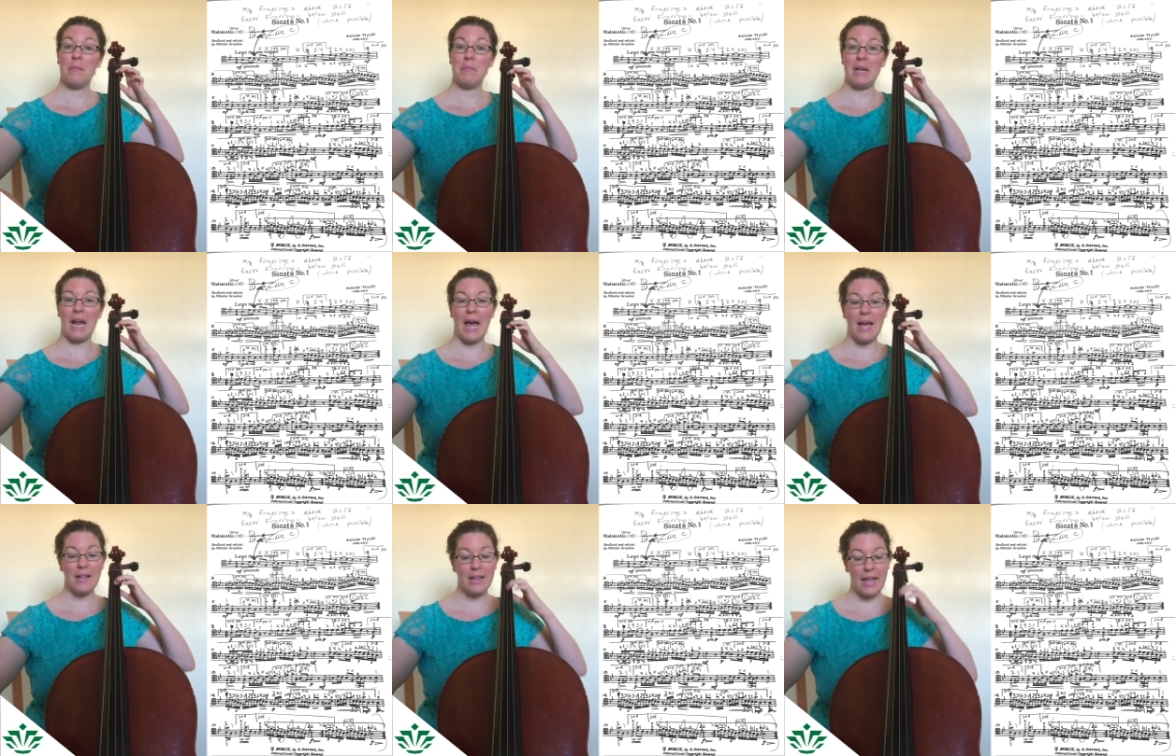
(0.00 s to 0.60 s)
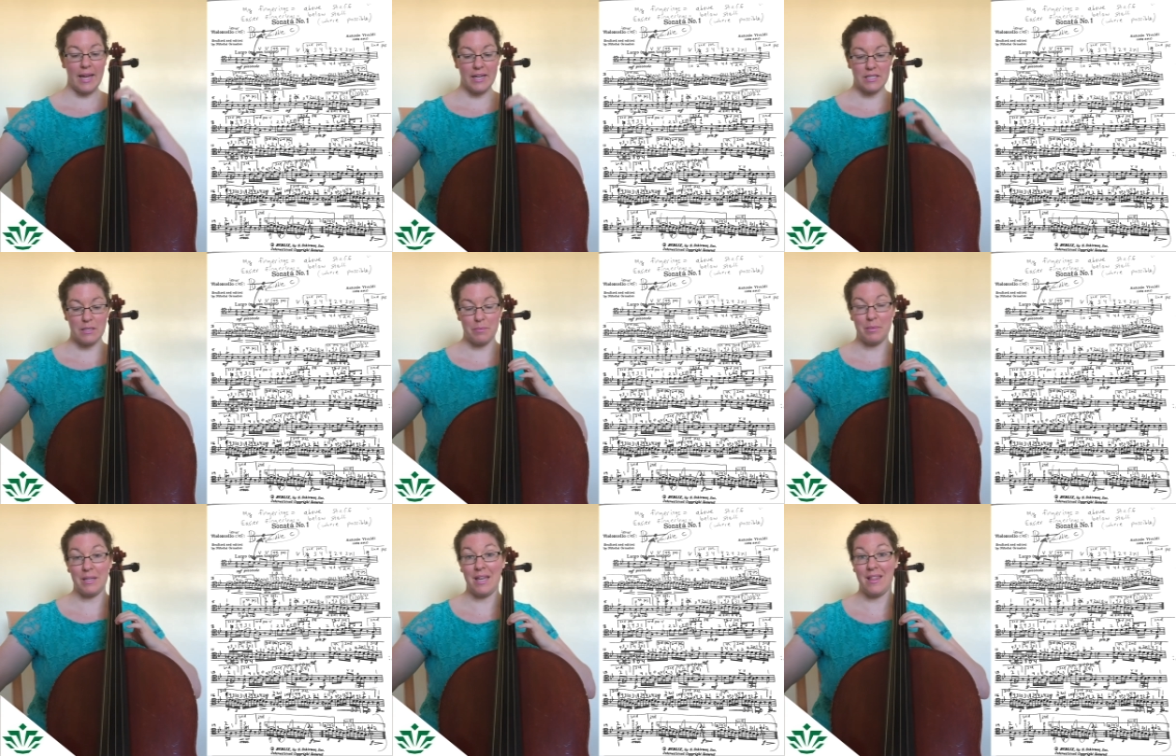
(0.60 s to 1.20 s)
but I like
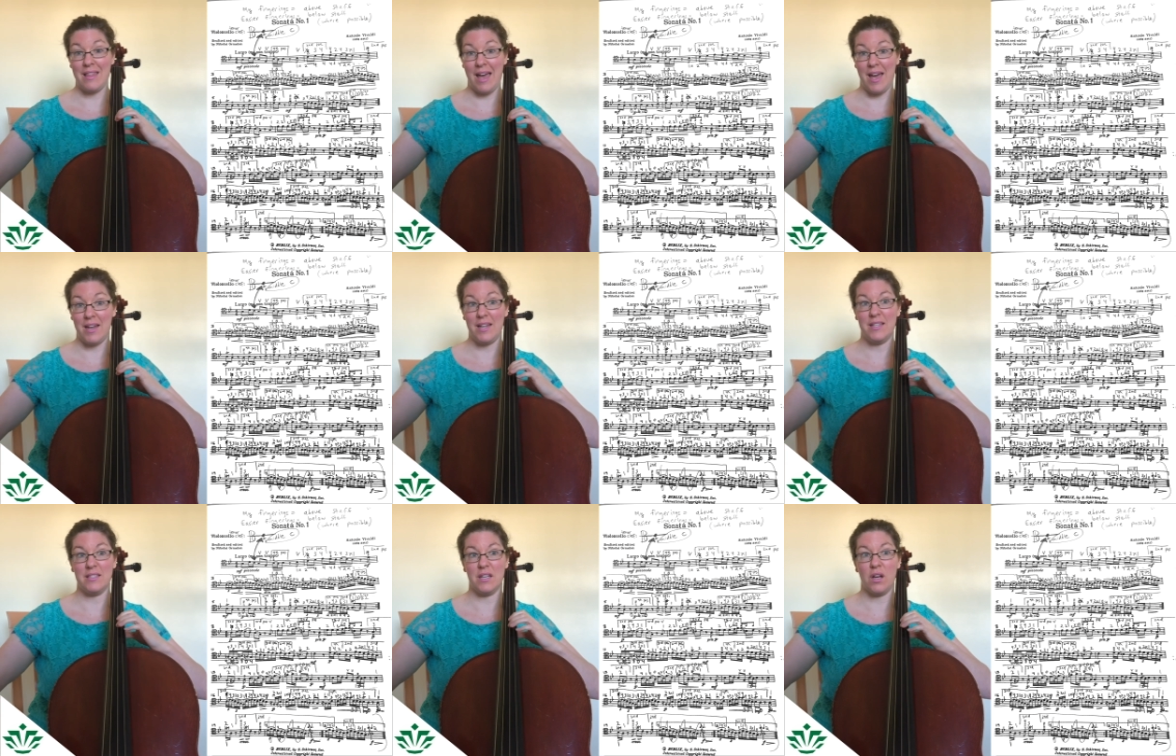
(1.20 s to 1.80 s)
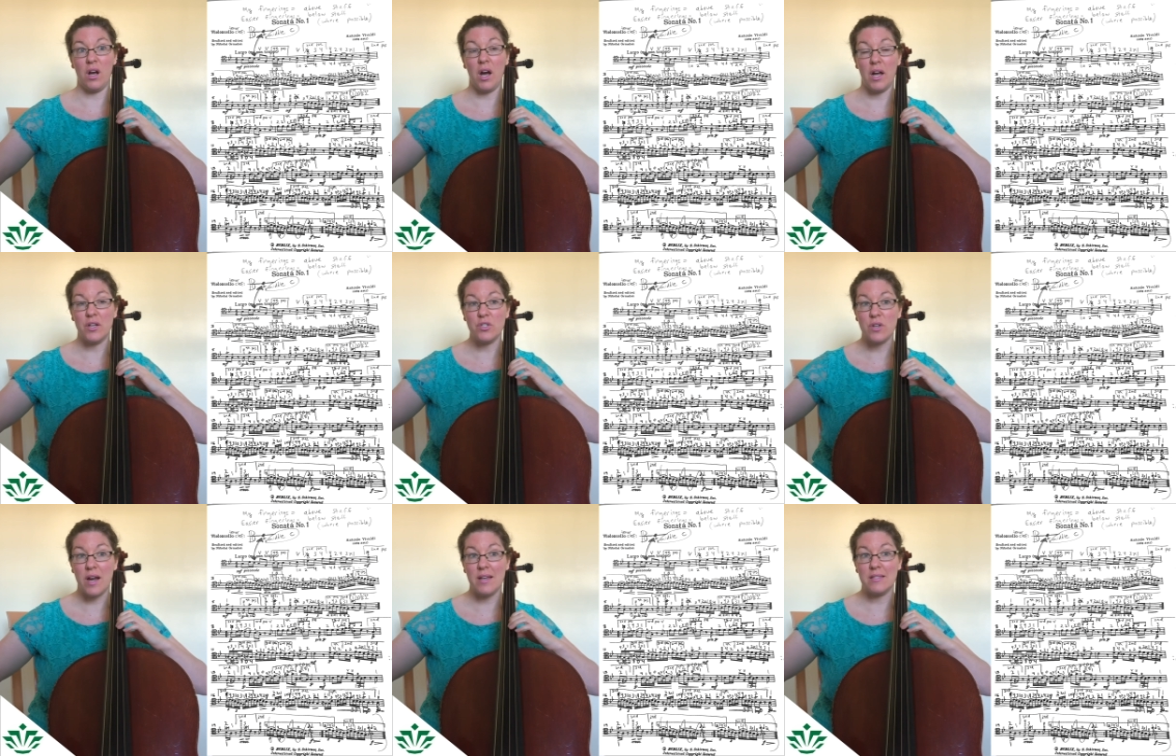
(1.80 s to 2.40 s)
to play that as a
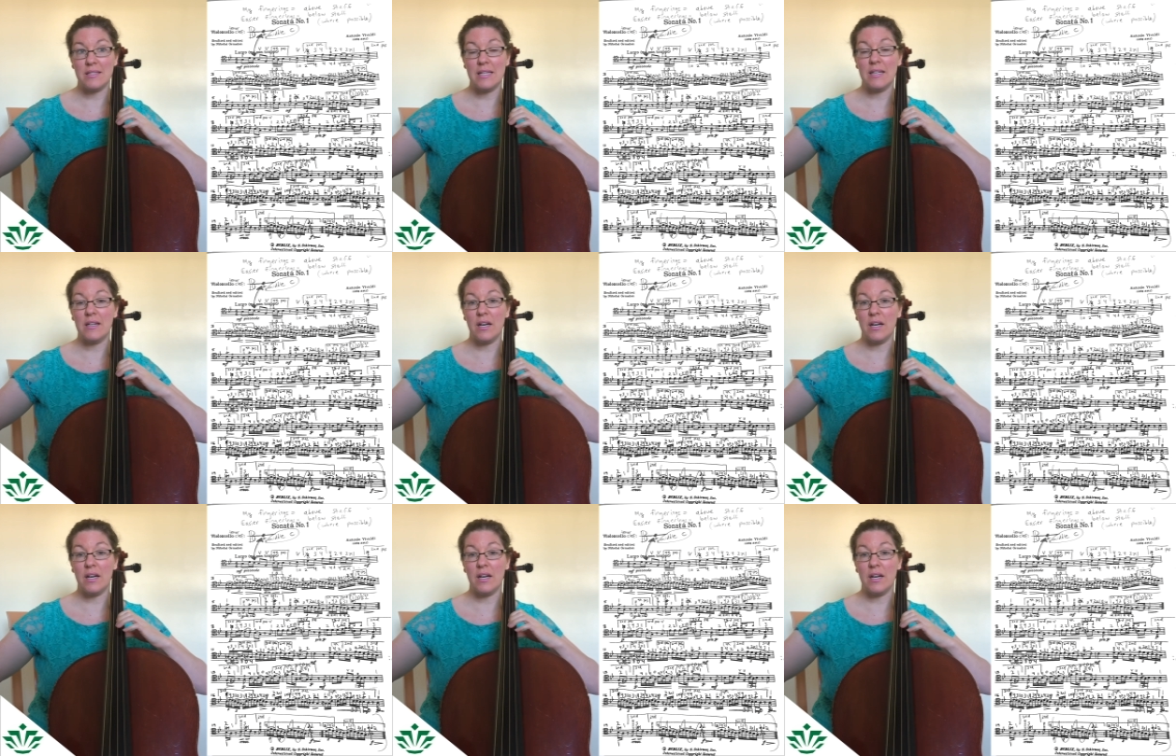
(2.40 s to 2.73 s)
contrasting